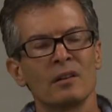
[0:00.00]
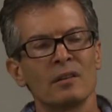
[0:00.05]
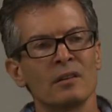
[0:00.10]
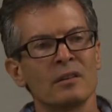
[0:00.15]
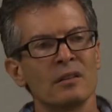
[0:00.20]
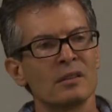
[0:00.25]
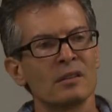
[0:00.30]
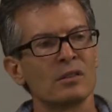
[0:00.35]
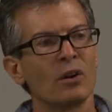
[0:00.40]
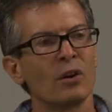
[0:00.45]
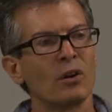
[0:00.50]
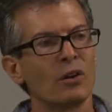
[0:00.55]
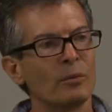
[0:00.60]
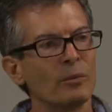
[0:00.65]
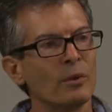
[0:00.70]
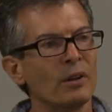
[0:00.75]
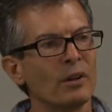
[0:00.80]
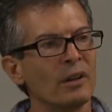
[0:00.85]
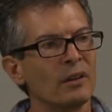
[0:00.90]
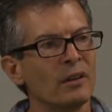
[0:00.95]
this
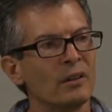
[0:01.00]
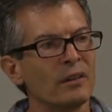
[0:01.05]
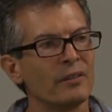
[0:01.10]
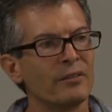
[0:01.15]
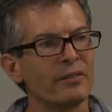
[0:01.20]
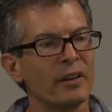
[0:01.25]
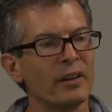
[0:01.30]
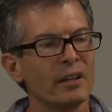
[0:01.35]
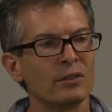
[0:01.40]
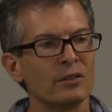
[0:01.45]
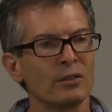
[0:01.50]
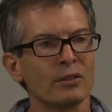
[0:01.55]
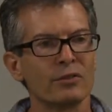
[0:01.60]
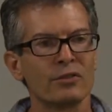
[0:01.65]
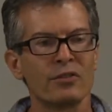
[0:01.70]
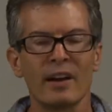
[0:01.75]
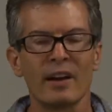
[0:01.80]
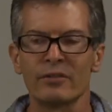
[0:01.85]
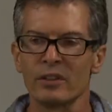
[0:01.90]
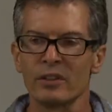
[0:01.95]
horrible fate of
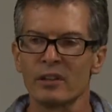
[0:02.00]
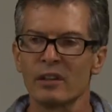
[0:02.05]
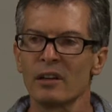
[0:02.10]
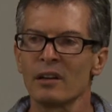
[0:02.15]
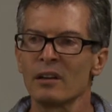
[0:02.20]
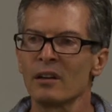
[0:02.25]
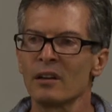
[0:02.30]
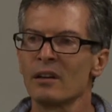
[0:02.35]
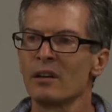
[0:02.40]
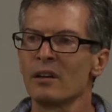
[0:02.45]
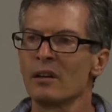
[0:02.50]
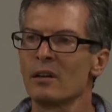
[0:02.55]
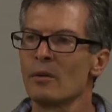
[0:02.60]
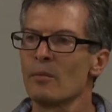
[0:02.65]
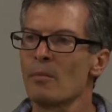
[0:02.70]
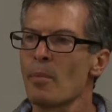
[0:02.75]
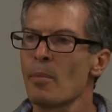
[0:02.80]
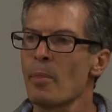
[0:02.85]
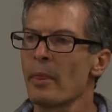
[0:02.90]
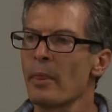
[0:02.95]
trafficking.
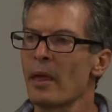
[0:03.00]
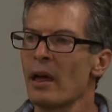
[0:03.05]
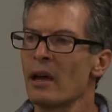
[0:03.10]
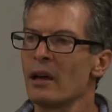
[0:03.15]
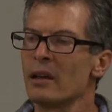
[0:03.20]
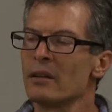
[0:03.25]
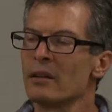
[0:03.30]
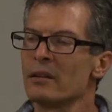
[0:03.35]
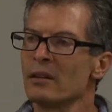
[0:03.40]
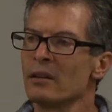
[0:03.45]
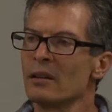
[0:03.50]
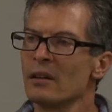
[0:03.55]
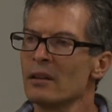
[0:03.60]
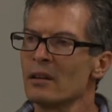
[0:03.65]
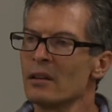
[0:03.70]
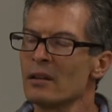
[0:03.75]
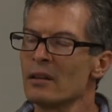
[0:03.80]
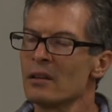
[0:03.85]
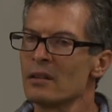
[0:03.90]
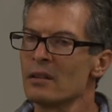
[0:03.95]
And
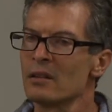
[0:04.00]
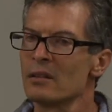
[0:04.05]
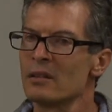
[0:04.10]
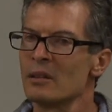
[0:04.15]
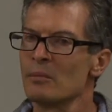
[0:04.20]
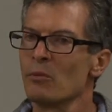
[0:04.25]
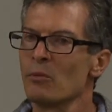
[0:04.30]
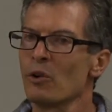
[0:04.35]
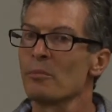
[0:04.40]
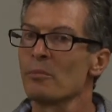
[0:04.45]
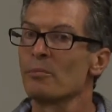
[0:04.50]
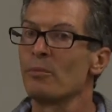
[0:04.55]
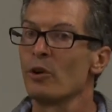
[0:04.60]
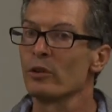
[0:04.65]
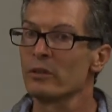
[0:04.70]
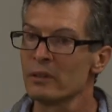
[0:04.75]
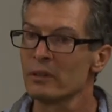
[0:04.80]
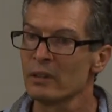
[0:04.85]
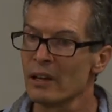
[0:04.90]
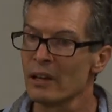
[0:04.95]
the more
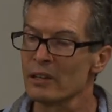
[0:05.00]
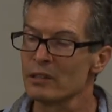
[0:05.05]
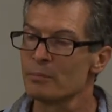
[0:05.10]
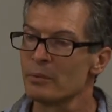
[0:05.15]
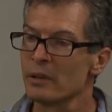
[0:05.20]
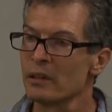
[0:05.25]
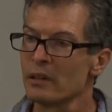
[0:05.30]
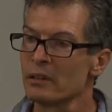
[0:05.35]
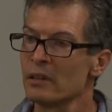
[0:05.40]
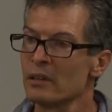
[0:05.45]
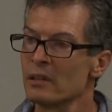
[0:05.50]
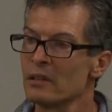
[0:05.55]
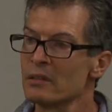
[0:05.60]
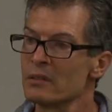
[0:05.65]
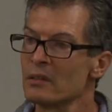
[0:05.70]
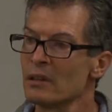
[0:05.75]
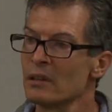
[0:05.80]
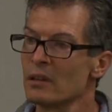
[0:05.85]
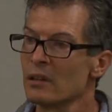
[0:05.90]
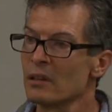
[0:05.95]
important aspect
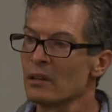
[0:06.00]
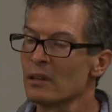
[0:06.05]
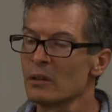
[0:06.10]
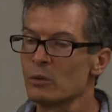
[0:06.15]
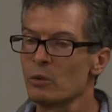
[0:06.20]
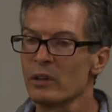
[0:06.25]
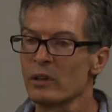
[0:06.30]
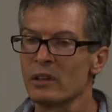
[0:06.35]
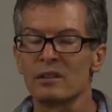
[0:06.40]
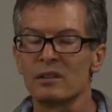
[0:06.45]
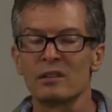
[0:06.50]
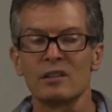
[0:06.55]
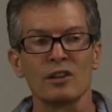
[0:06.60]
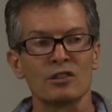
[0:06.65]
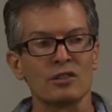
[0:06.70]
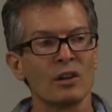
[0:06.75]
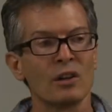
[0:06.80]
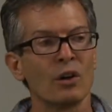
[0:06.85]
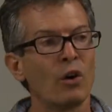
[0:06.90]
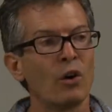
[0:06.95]
is that we could
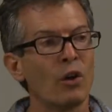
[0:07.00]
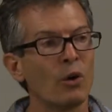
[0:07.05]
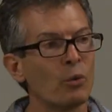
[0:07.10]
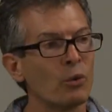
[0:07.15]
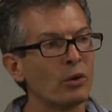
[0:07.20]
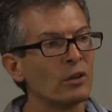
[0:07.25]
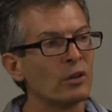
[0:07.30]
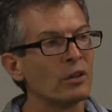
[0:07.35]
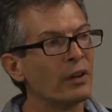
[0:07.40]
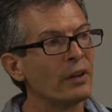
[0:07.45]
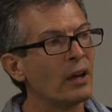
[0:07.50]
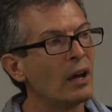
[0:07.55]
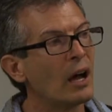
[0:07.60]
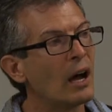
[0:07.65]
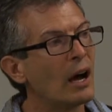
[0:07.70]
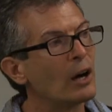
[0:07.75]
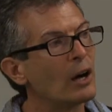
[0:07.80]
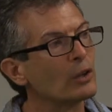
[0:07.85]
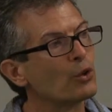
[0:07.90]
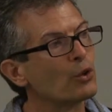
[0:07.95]
teach the whole world
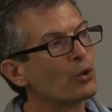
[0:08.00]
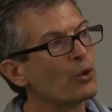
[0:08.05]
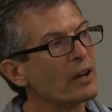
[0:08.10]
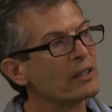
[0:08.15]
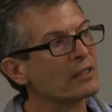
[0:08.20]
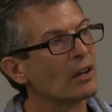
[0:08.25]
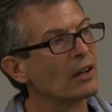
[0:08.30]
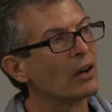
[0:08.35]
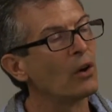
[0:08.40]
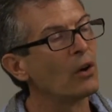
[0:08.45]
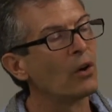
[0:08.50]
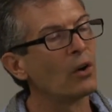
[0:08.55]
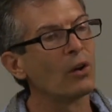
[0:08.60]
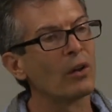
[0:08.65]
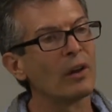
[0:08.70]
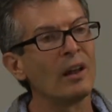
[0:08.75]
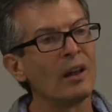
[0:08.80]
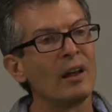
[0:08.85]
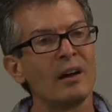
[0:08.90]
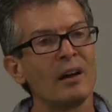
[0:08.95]
how to raise a
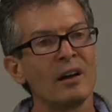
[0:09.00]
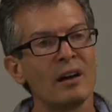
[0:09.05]
whole